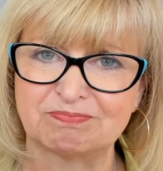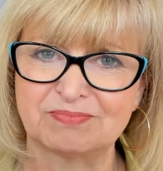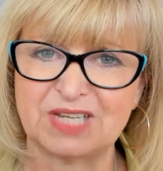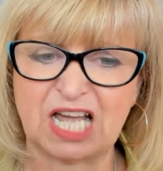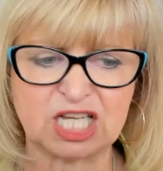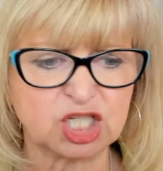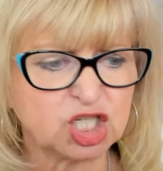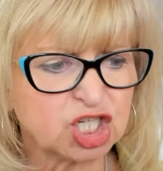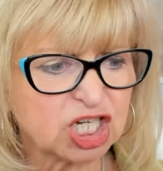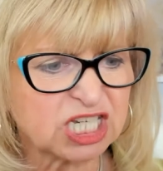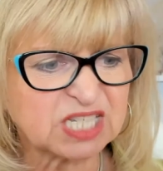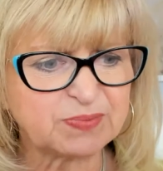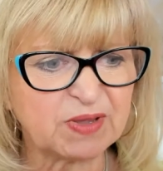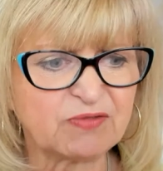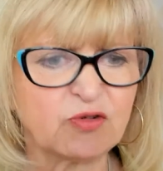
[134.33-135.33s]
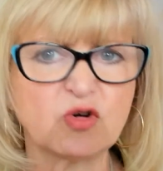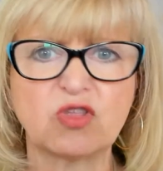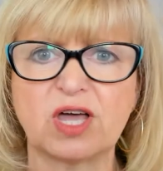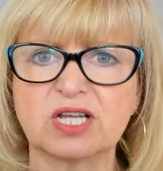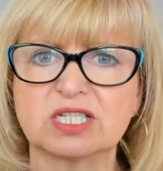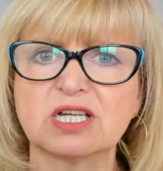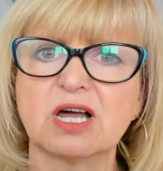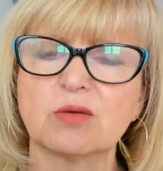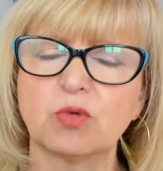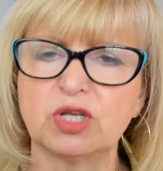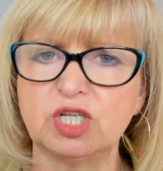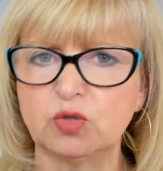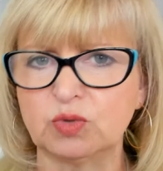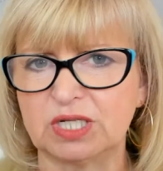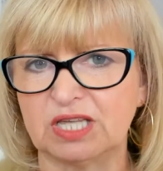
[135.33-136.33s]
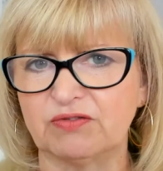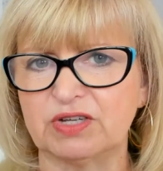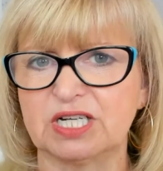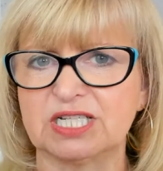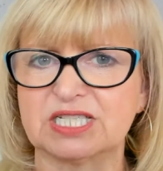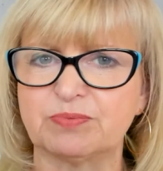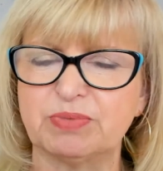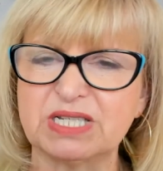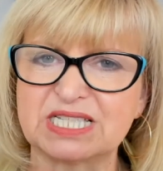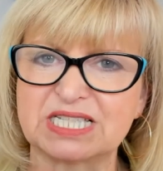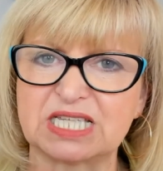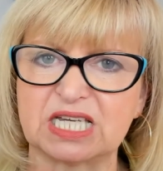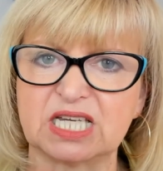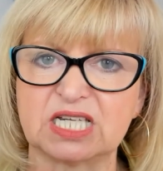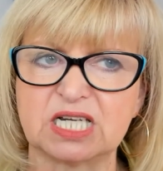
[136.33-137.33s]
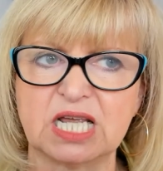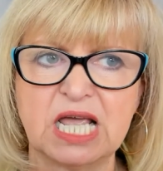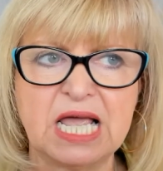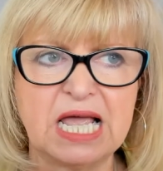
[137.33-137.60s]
And just before that time when you would give it its biscuit,